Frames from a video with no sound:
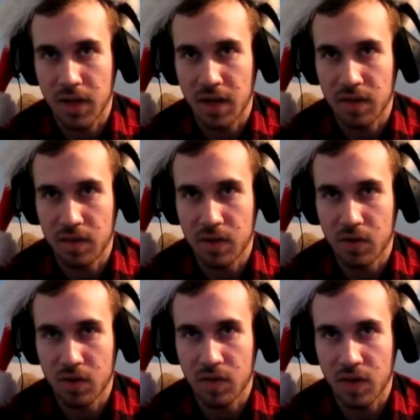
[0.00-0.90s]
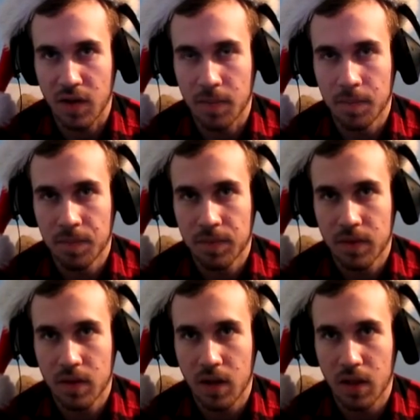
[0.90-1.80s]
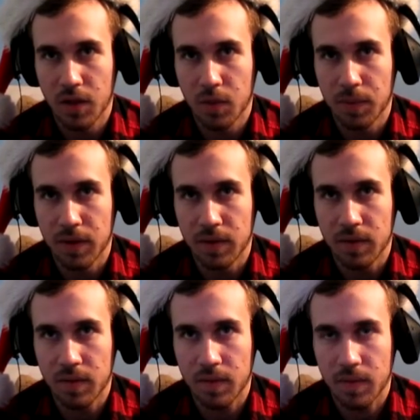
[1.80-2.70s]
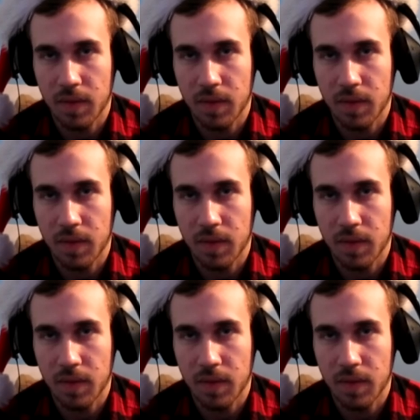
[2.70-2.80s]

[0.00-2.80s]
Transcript: But yeah, here is uh, a little bit.